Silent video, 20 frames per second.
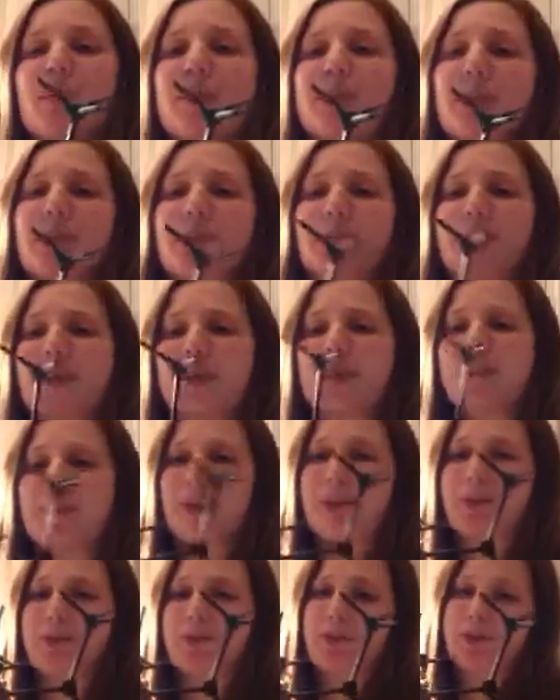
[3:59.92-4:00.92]
a little bit. It
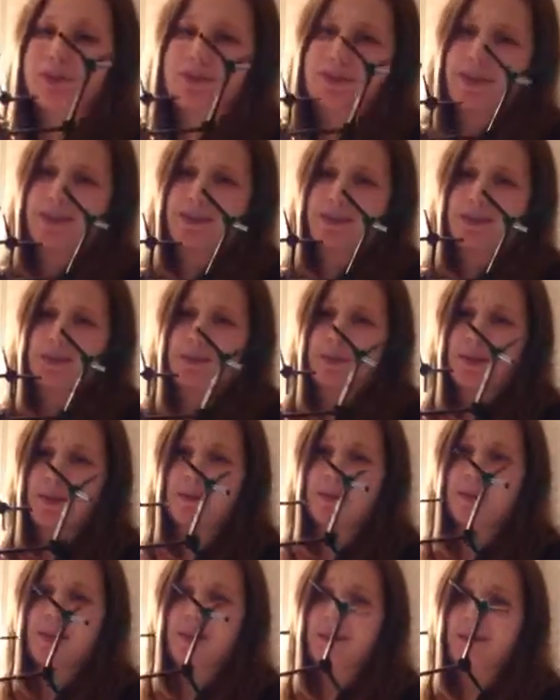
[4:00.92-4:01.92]
makes more sense to
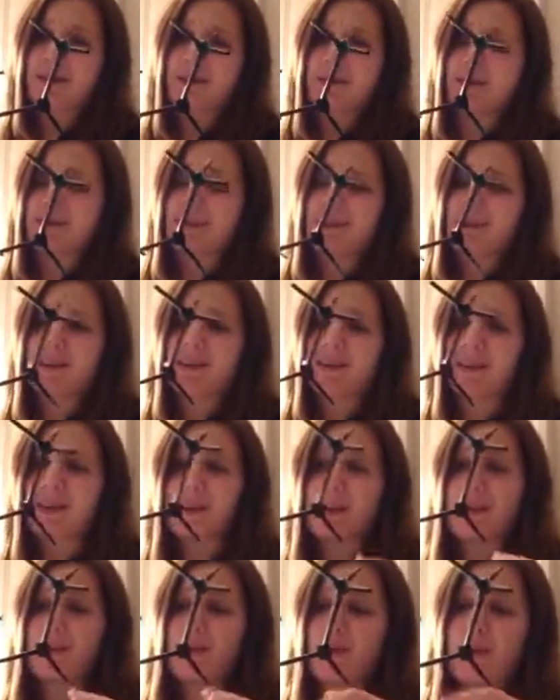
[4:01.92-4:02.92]
me because
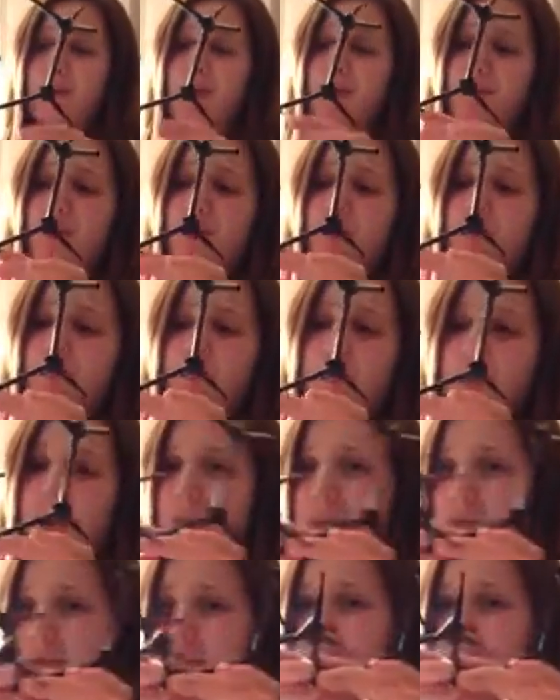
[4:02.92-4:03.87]
we have our methyl